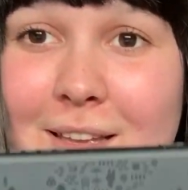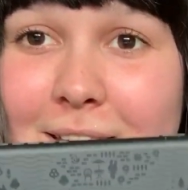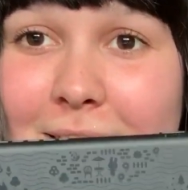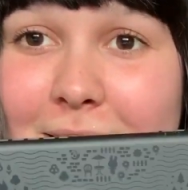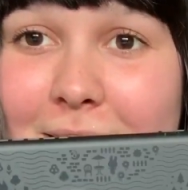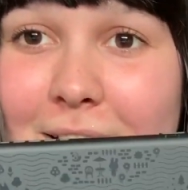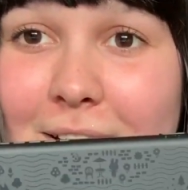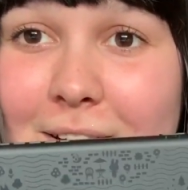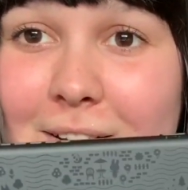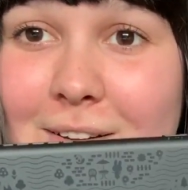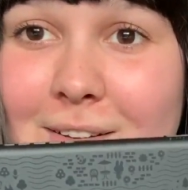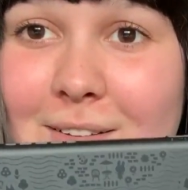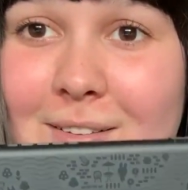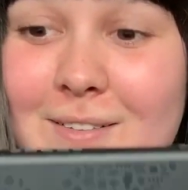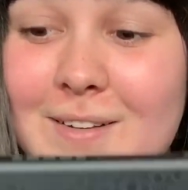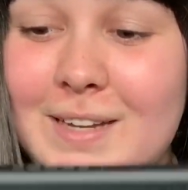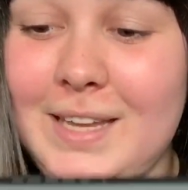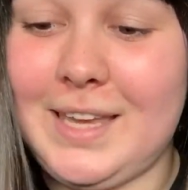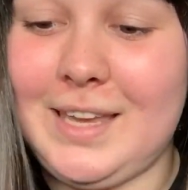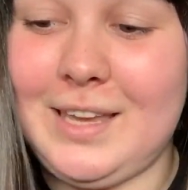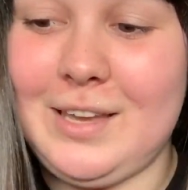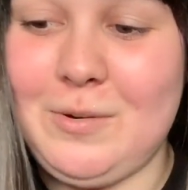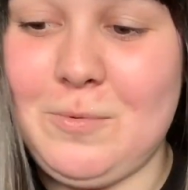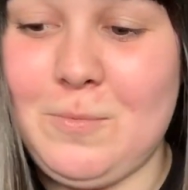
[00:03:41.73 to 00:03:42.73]
Oh, I
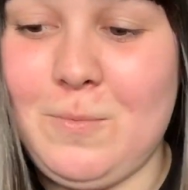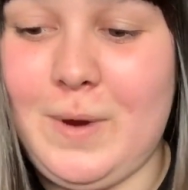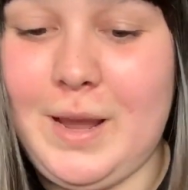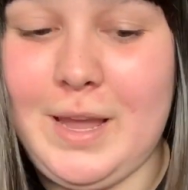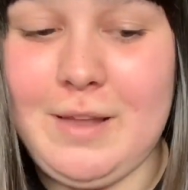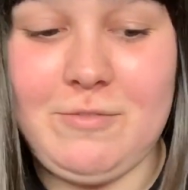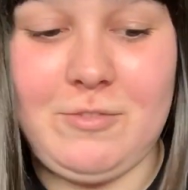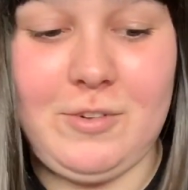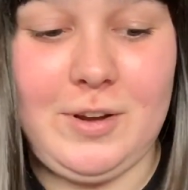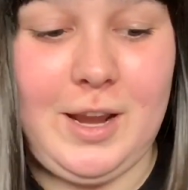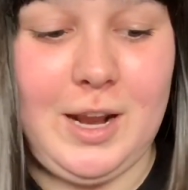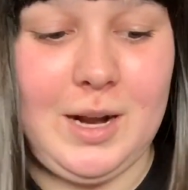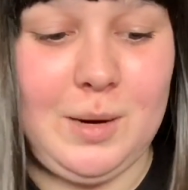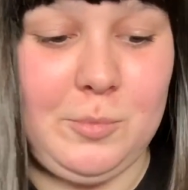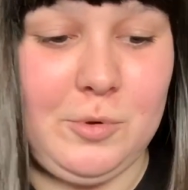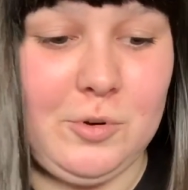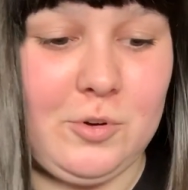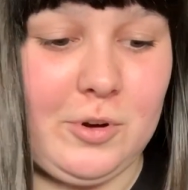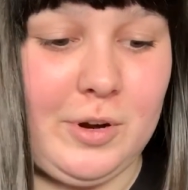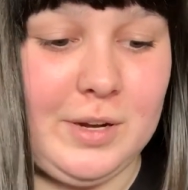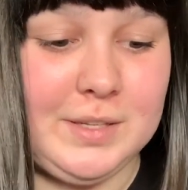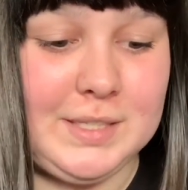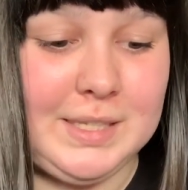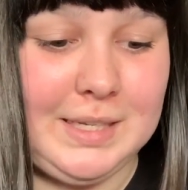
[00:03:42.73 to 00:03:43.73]
can't wait for Animal
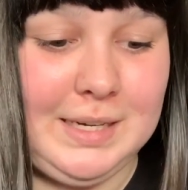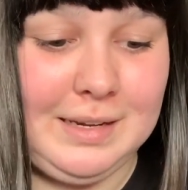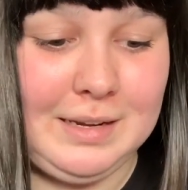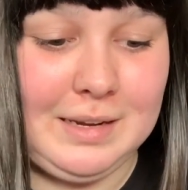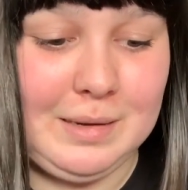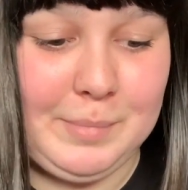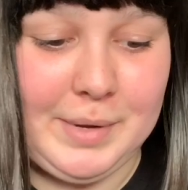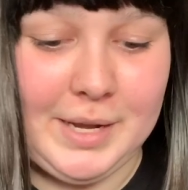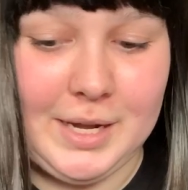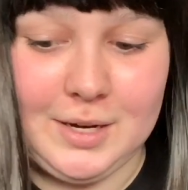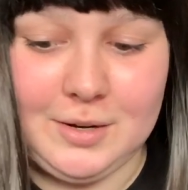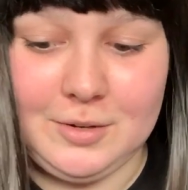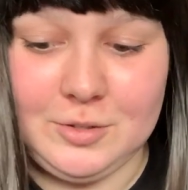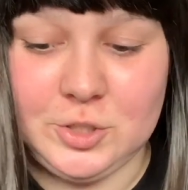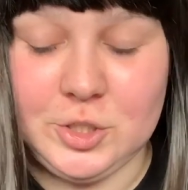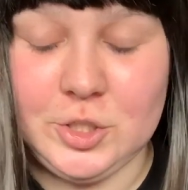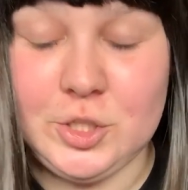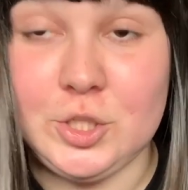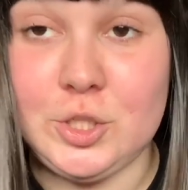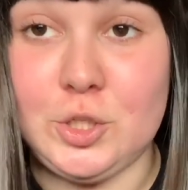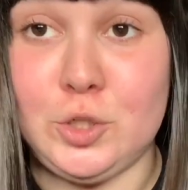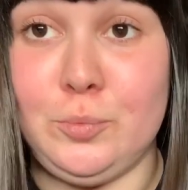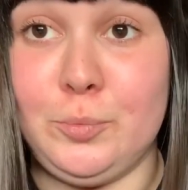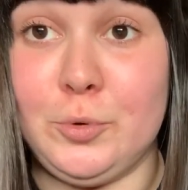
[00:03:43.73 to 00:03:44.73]
Crossing to come out.
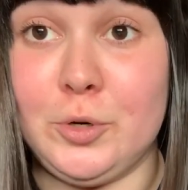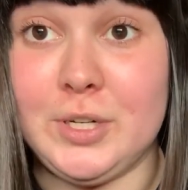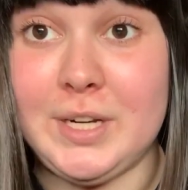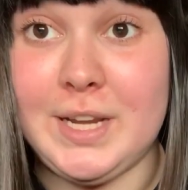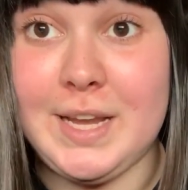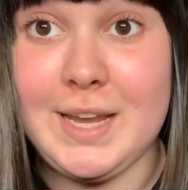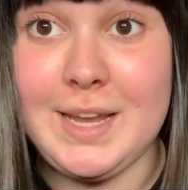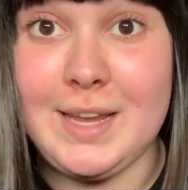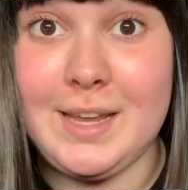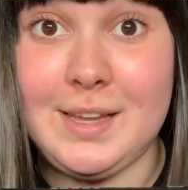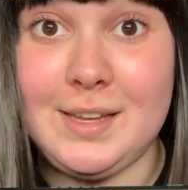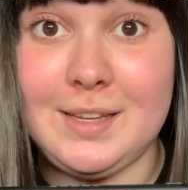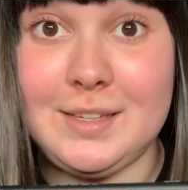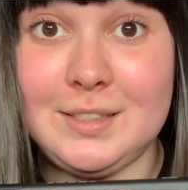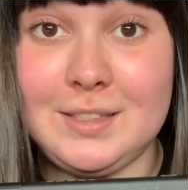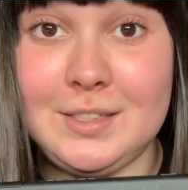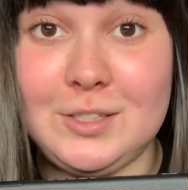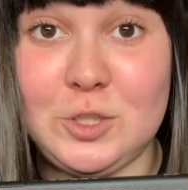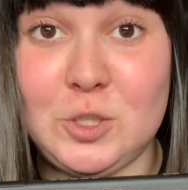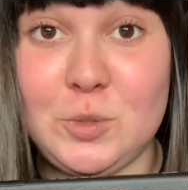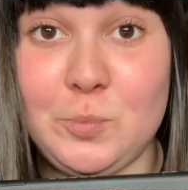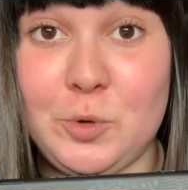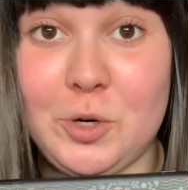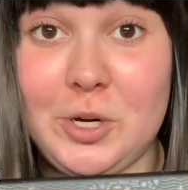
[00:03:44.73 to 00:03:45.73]
Just 2 more days,
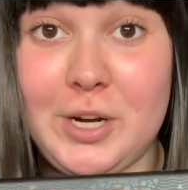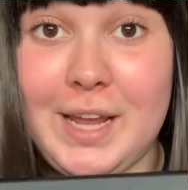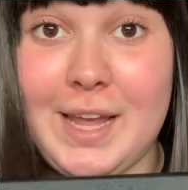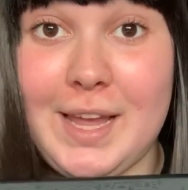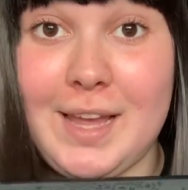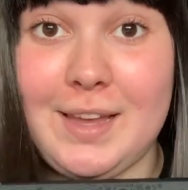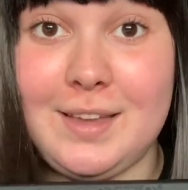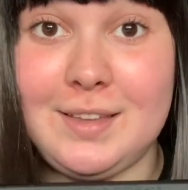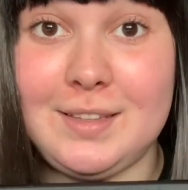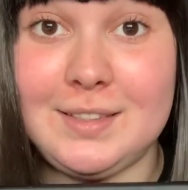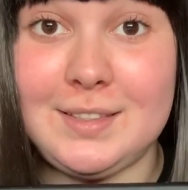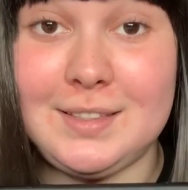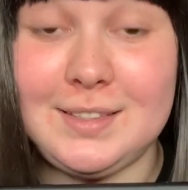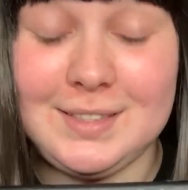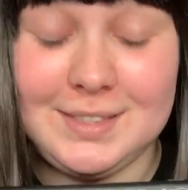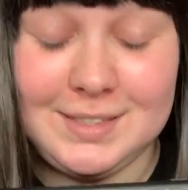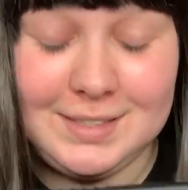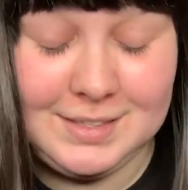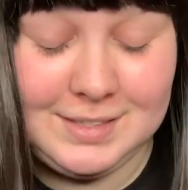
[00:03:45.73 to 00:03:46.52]
2 more days.